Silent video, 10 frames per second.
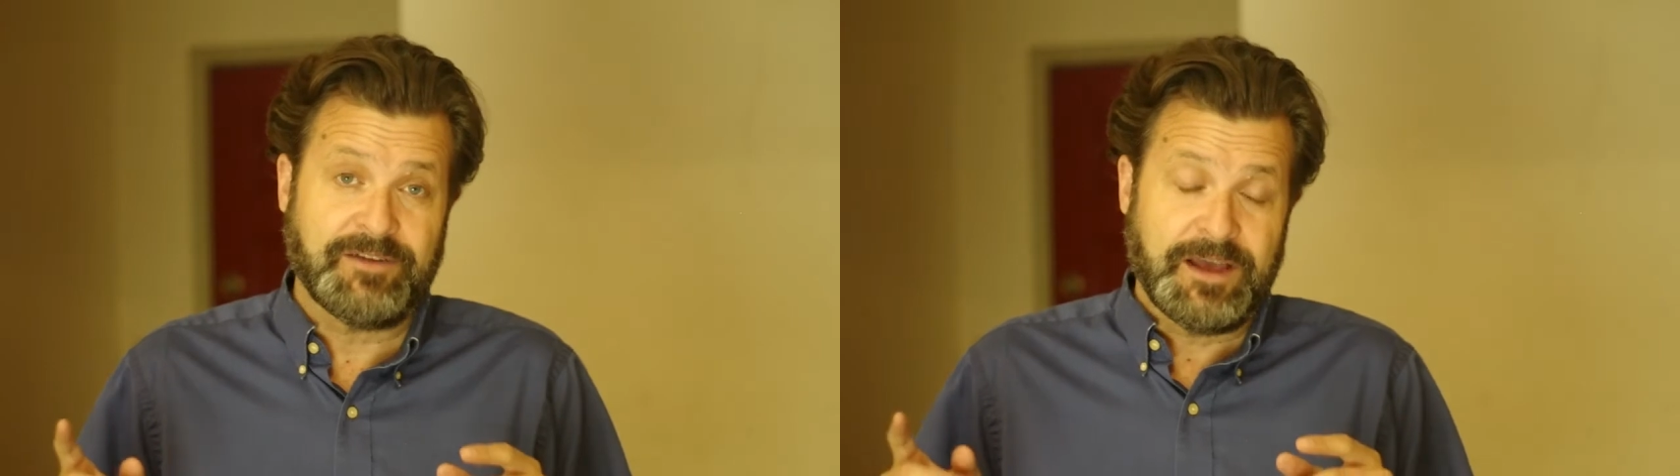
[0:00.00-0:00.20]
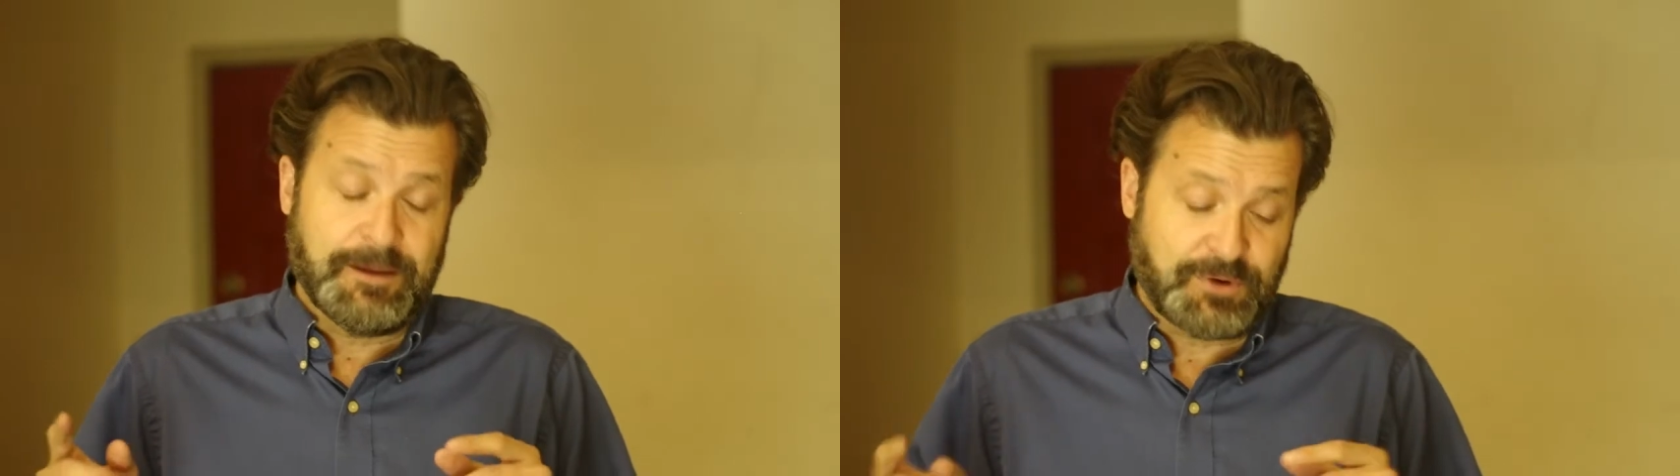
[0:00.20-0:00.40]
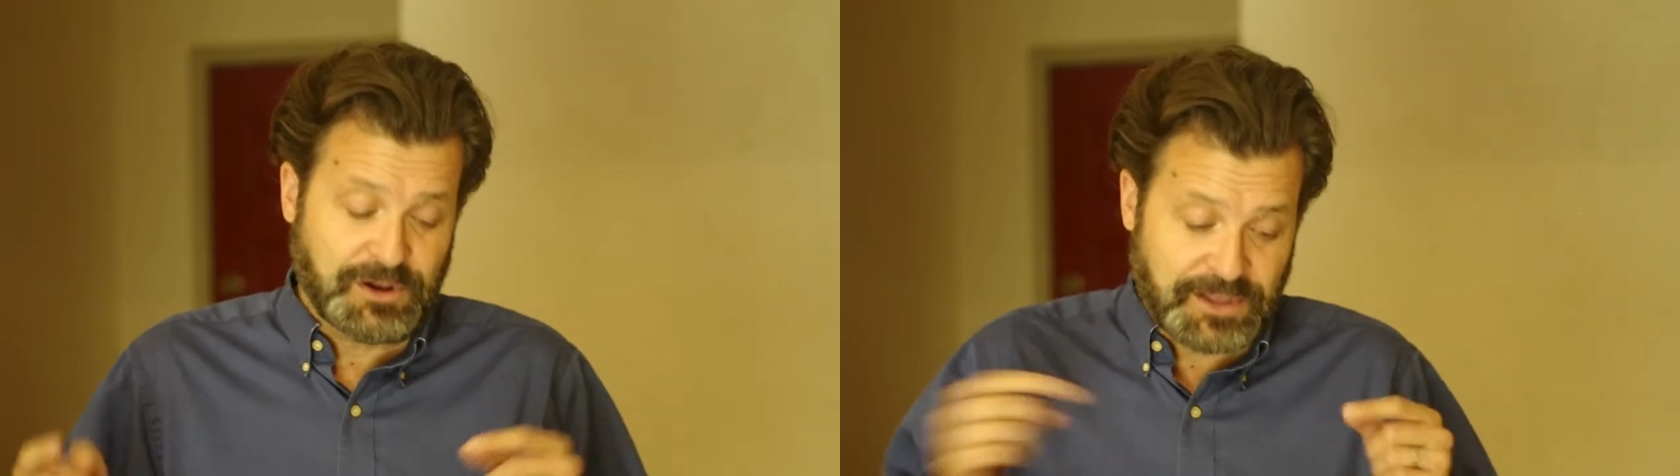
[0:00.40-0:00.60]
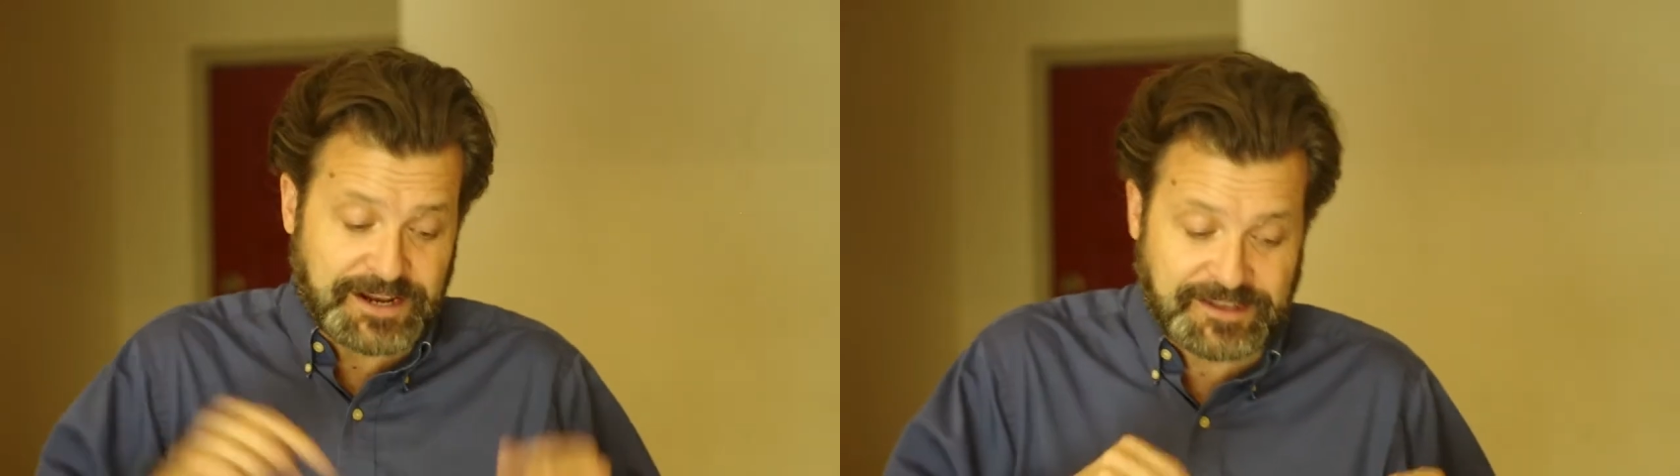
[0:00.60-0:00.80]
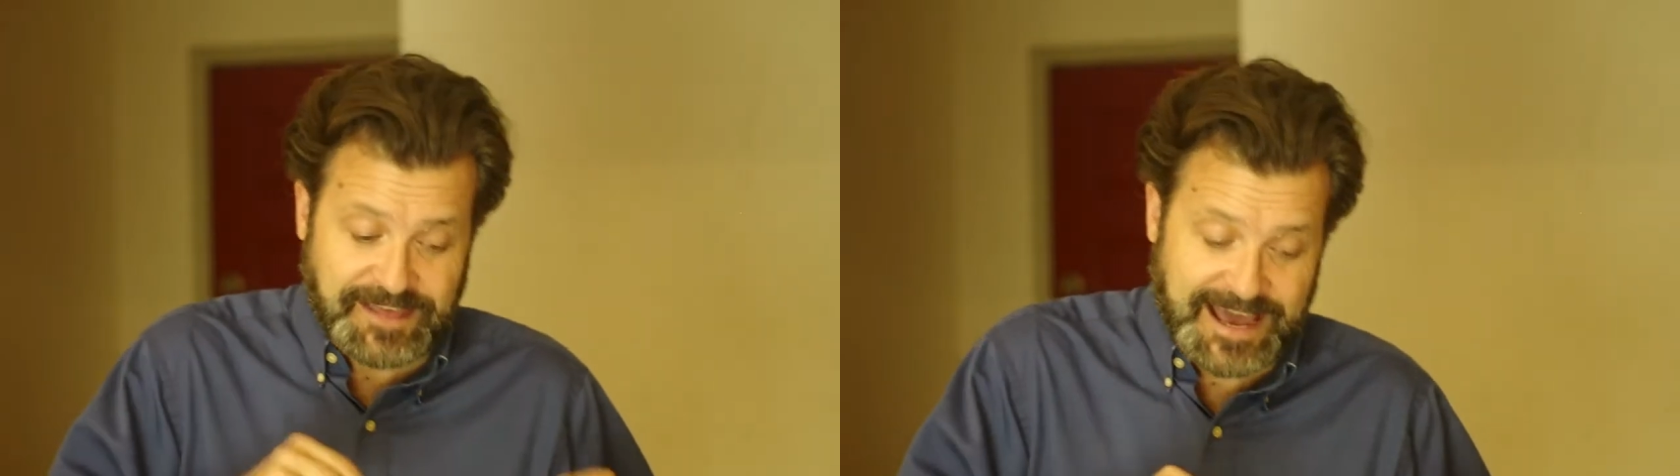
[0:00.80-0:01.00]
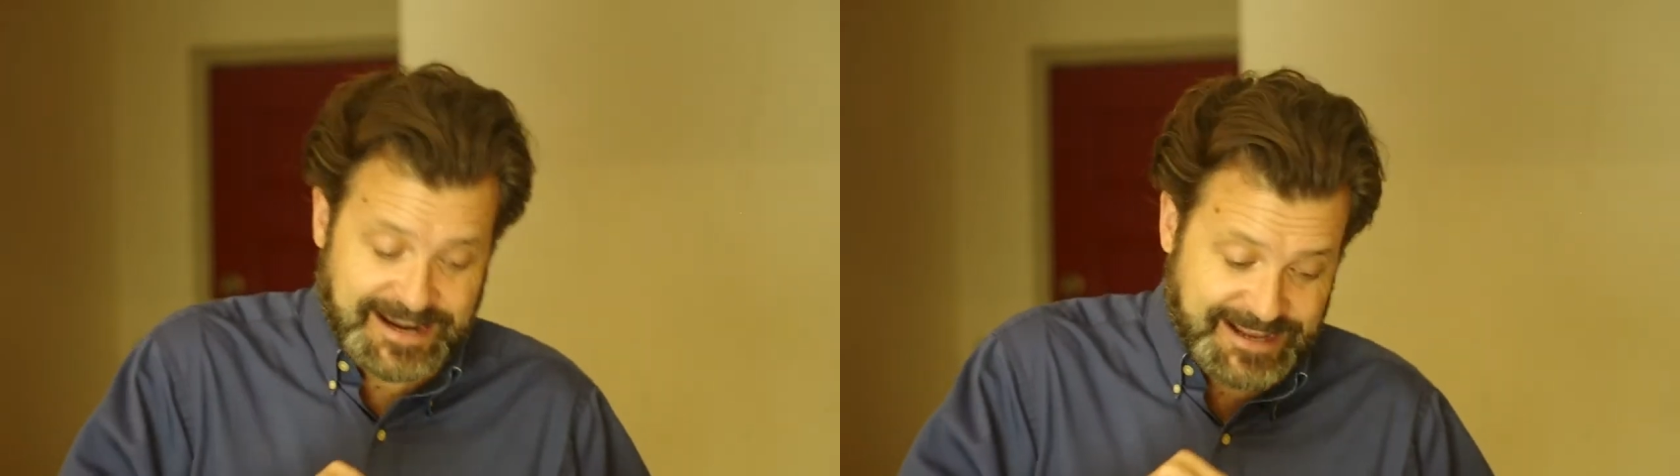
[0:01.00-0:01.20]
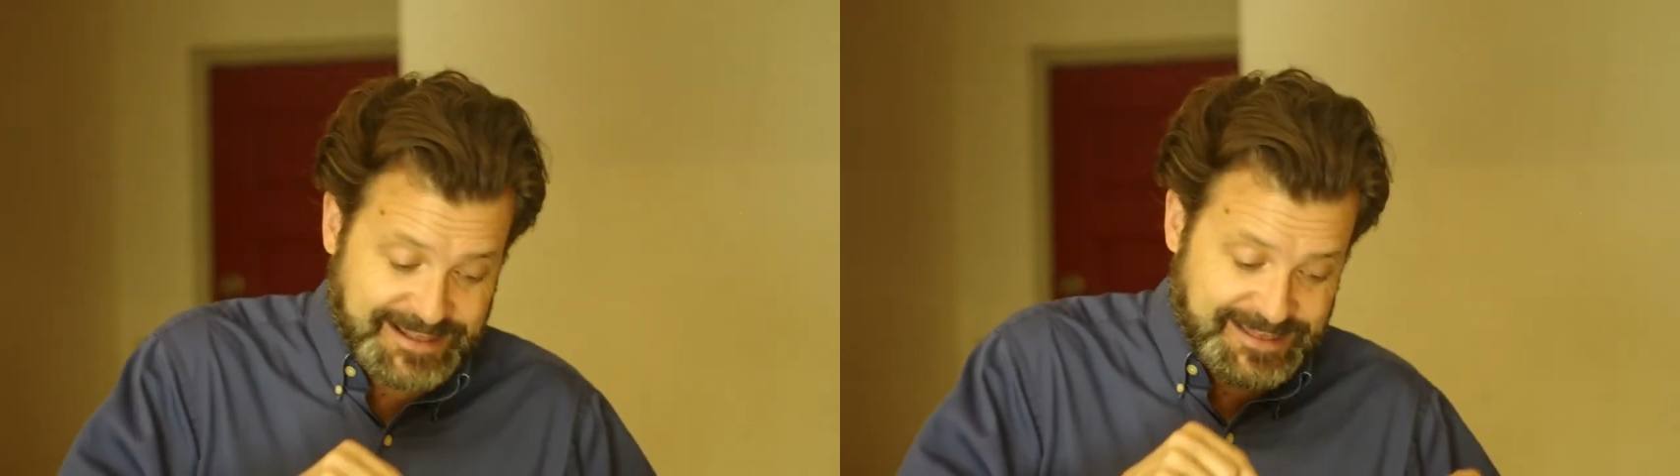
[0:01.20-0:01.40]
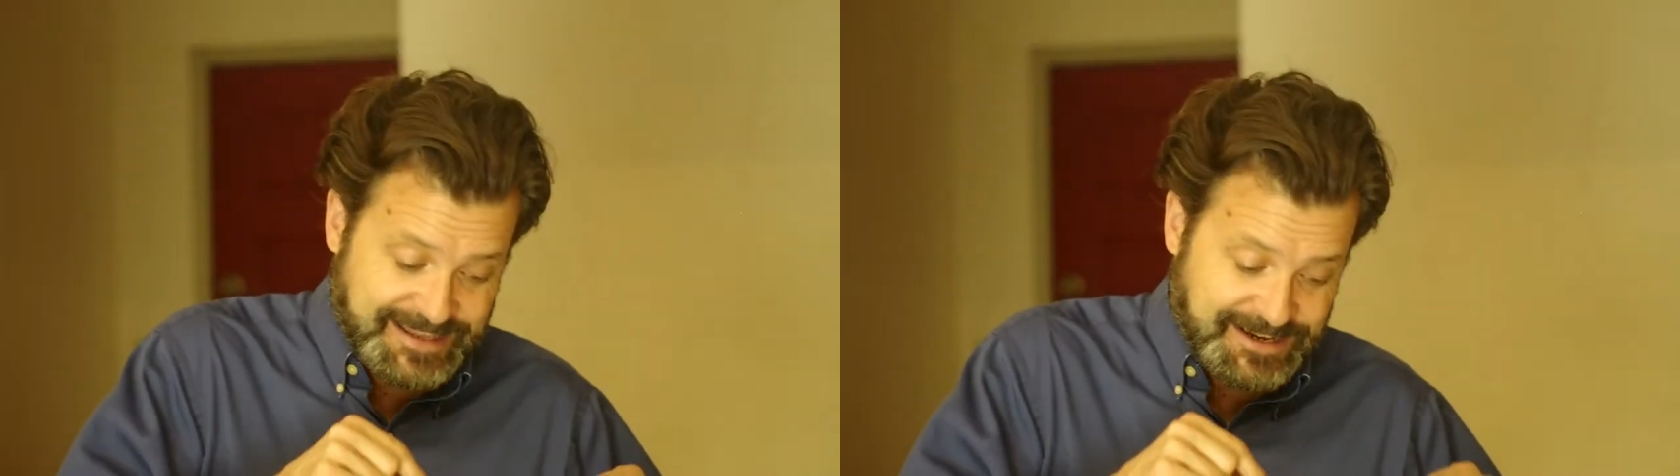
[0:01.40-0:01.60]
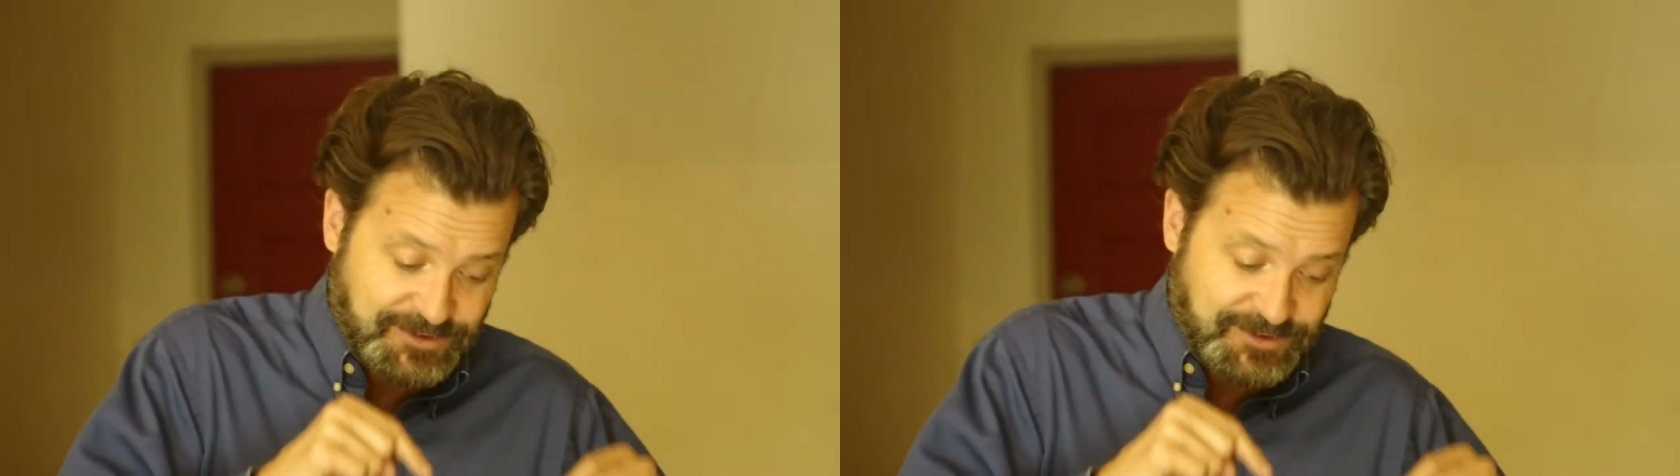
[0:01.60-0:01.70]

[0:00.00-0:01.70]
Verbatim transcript: I've put a link to that in the